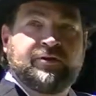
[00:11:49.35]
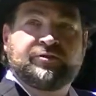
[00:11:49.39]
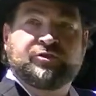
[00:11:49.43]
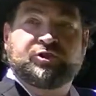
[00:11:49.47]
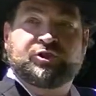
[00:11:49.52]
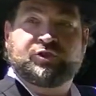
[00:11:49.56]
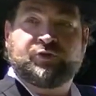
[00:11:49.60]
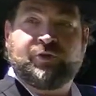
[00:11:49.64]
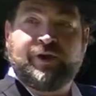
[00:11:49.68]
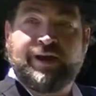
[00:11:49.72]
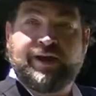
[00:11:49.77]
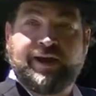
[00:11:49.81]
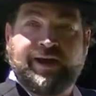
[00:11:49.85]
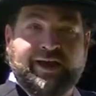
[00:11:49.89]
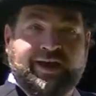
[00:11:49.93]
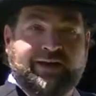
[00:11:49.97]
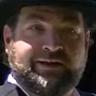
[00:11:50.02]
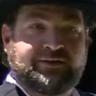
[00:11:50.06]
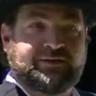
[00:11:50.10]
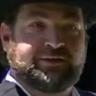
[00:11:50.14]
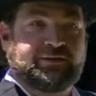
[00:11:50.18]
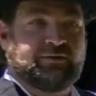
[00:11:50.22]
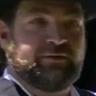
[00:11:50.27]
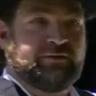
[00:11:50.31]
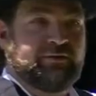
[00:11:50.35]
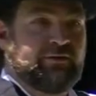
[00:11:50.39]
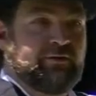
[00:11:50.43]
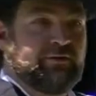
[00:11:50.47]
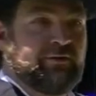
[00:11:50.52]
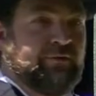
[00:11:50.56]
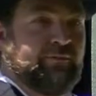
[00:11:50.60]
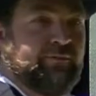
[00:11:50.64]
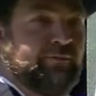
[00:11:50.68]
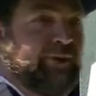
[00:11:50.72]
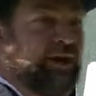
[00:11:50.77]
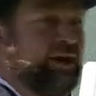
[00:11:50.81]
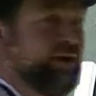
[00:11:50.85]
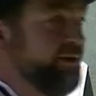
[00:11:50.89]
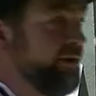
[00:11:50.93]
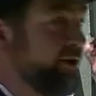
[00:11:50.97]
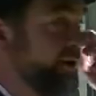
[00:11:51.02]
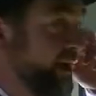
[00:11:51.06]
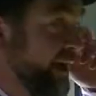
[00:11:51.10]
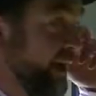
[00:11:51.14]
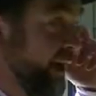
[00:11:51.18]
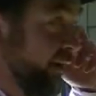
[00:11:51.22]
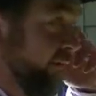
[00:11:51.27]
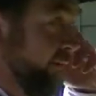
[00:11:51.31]
straight at us,
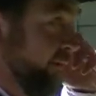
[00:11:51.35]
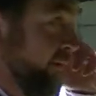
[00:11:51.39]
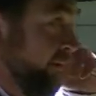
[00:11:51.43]
bearing down.